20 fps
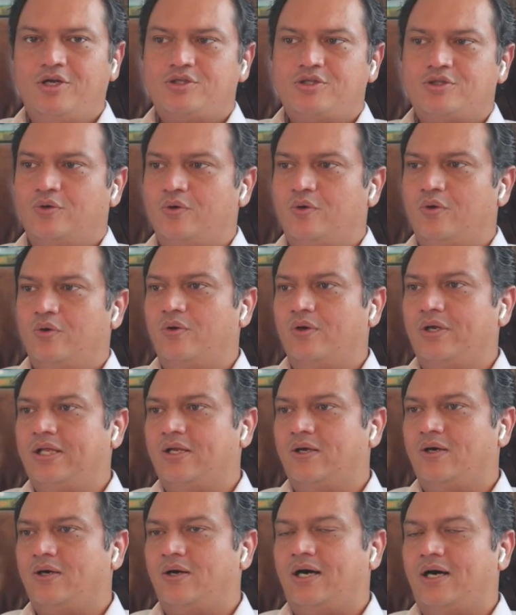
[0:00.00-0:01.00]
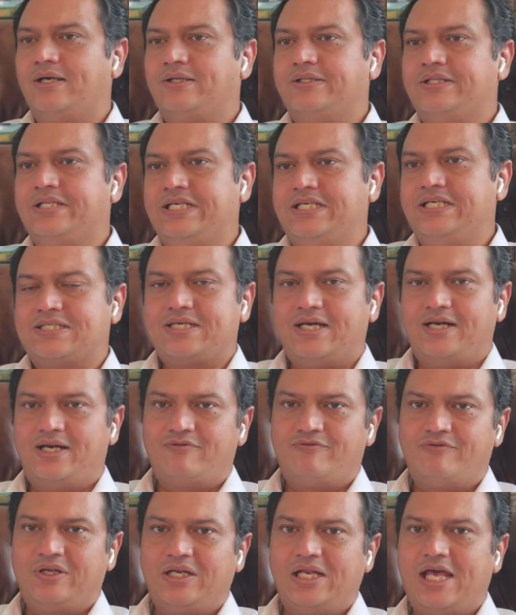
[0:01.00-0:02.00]
So, you know, are these kind
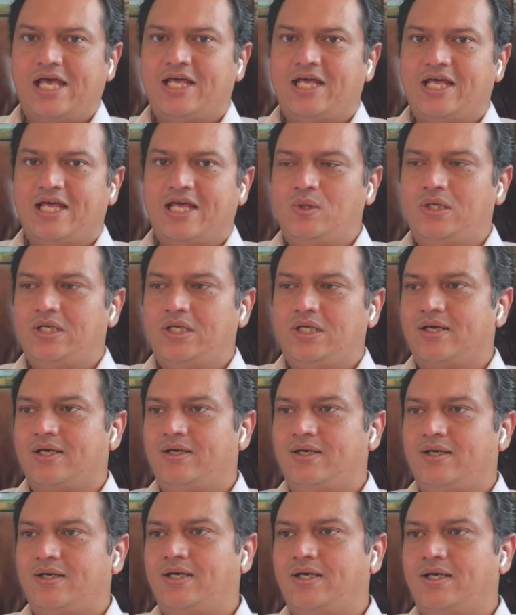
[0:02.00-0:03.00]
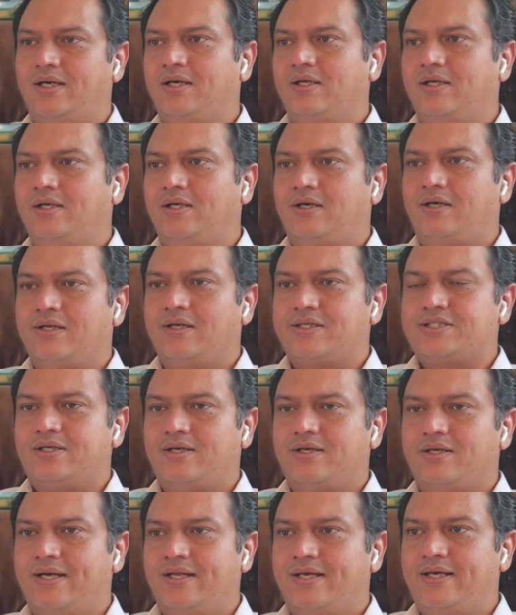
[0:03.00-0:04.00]
of an annually recurrent
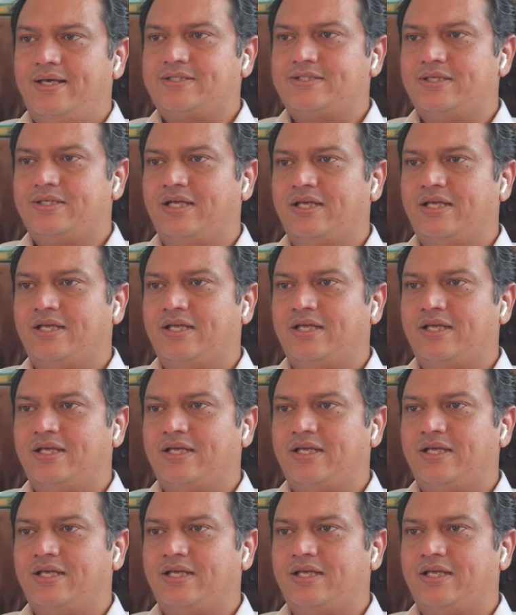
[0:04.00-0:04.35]
cluster headaches?